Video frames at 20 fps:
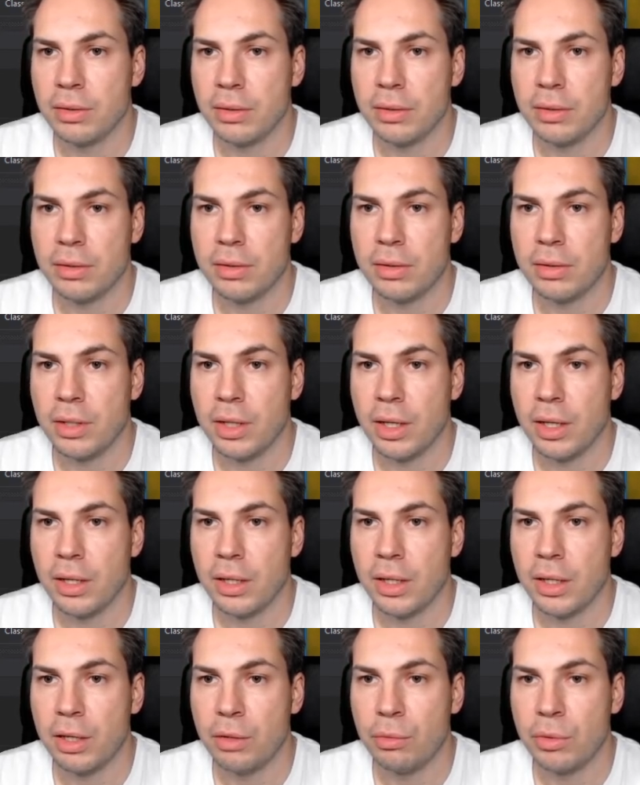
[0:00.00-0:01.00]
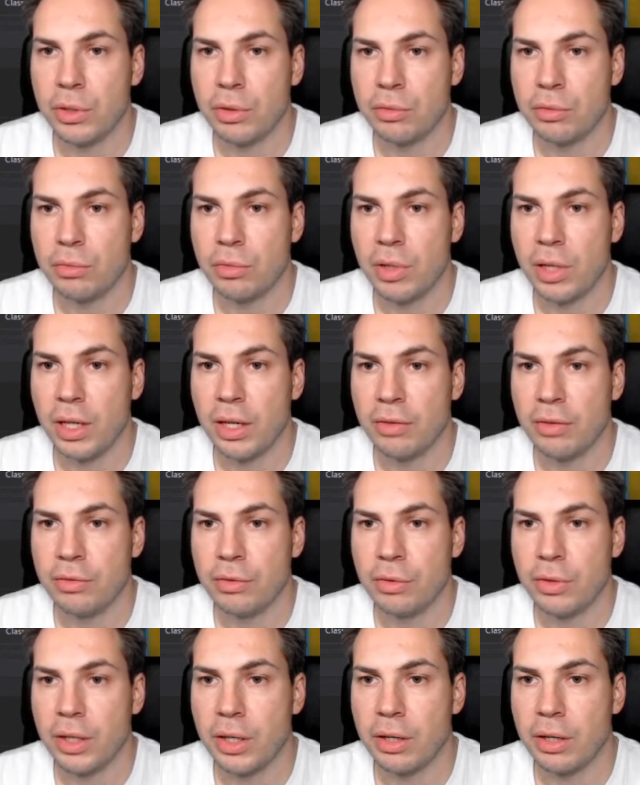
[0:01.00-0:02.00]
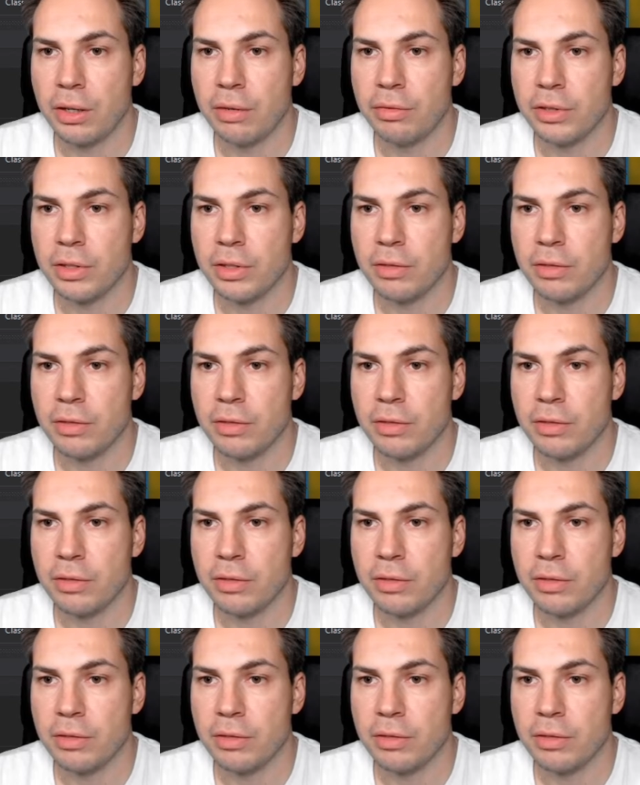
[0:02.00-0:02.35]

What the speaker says: say, now we don't really have to care if it's